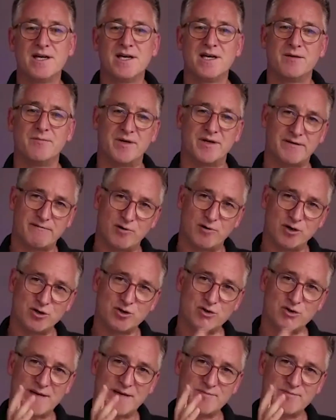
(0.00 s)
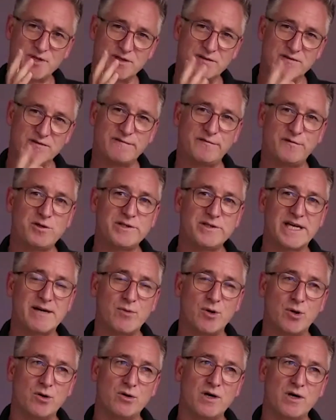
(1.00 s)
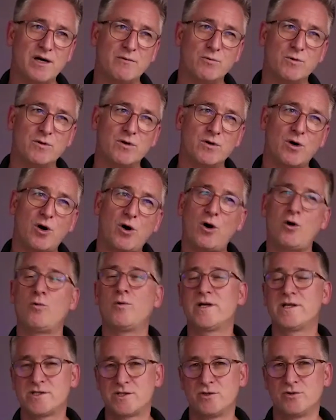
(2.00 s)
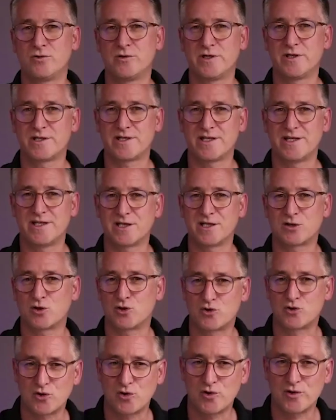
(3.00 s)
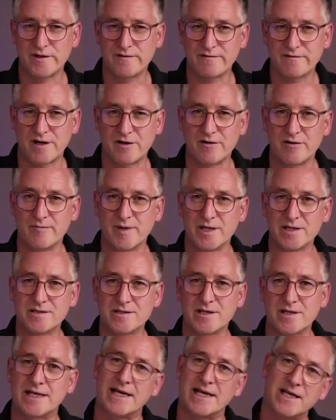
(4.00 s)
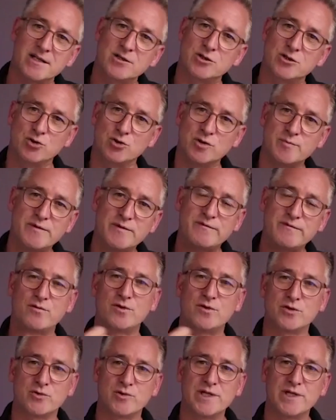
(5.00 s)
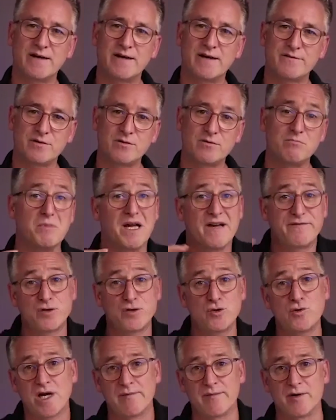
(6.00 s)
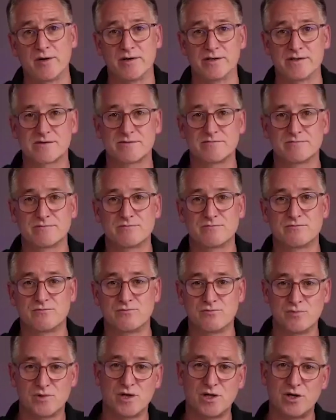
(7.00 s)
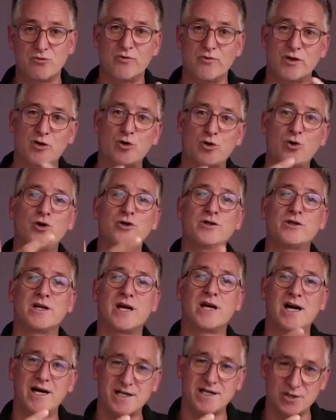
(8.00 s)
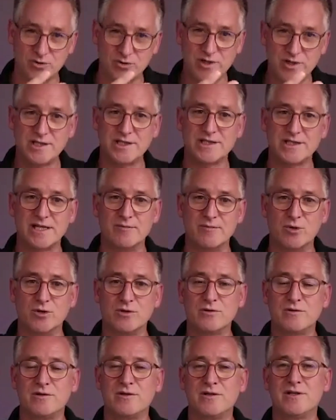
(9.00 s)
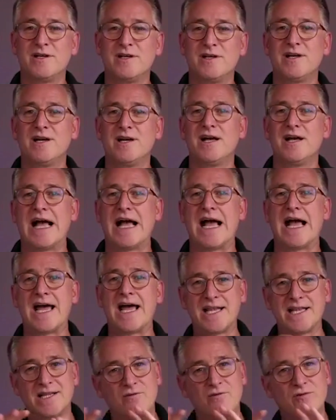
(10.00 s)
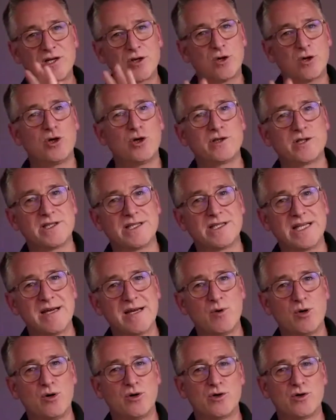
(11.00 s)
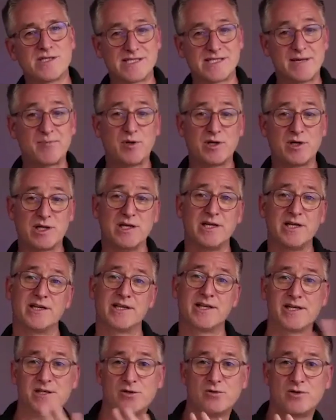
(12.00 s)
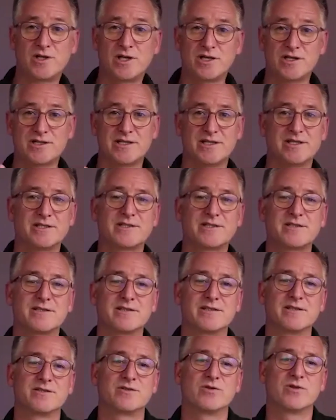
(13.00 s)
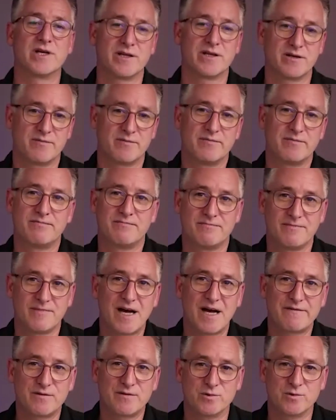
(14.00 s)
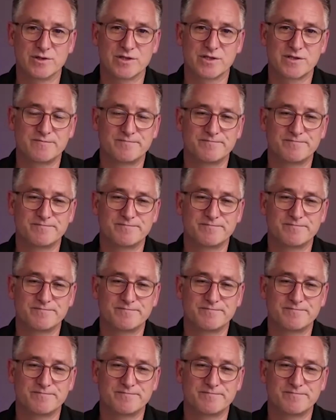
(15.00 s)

But if you want to capture the full demo, I would always do it in a controlled environment. Again, do it before, do it after. Have two cameras. Record the guy doing the demo and record the demo separately, and then you cut it together afterwards.